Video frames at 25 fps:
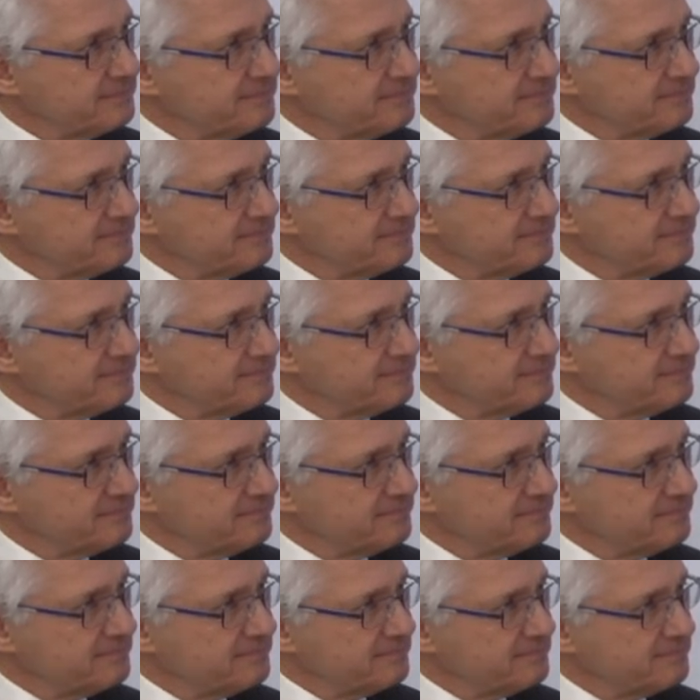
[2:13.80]

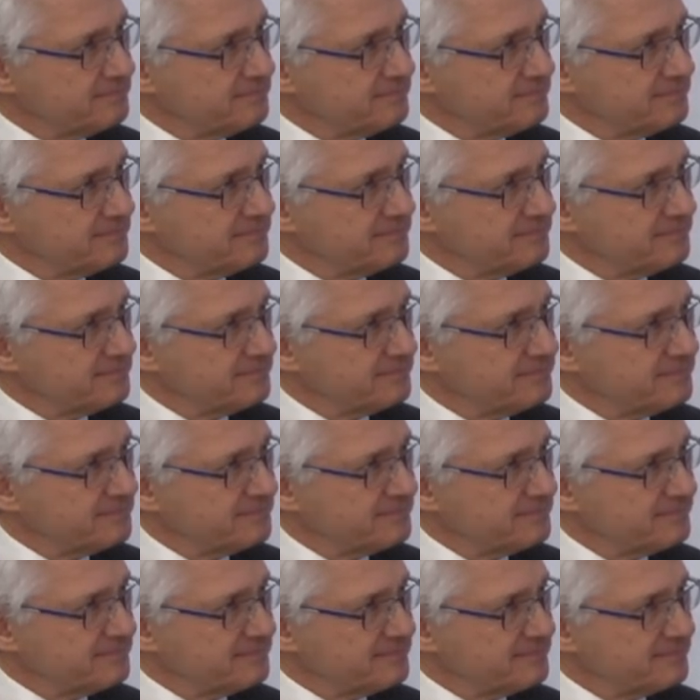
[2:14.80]

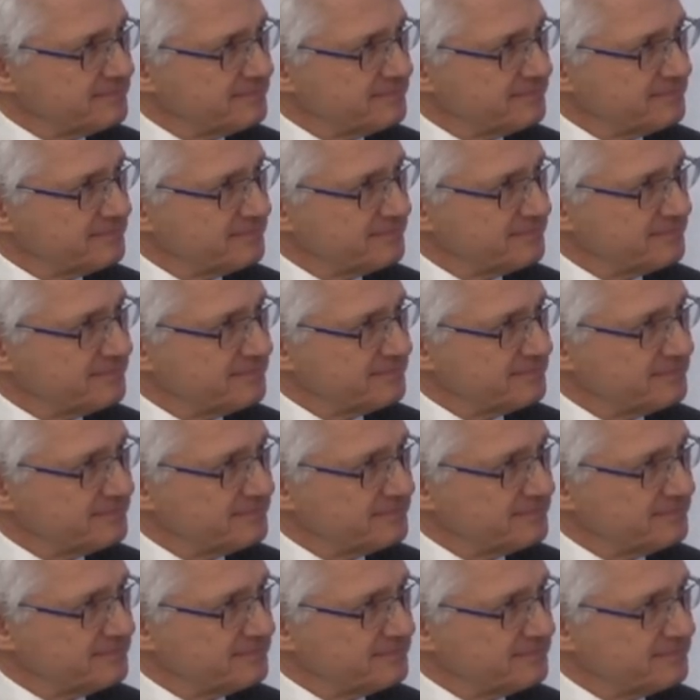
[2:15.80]

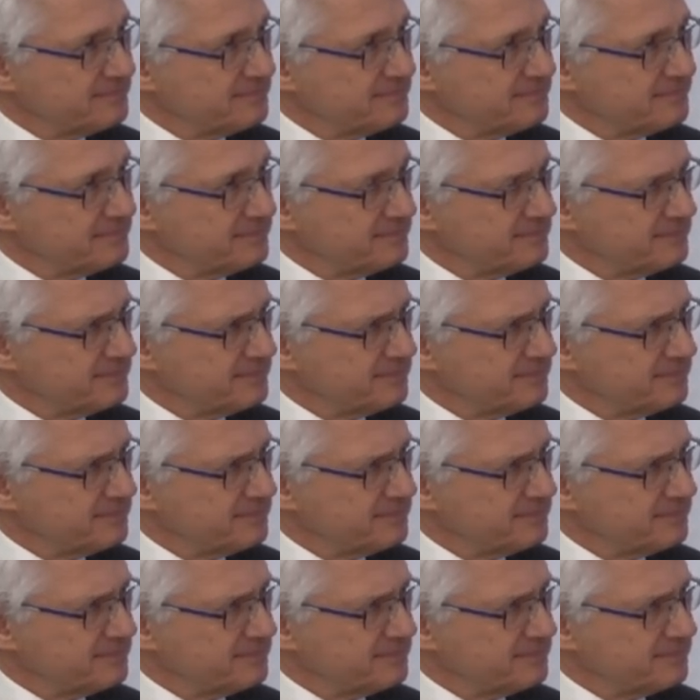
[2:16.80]
[no speech]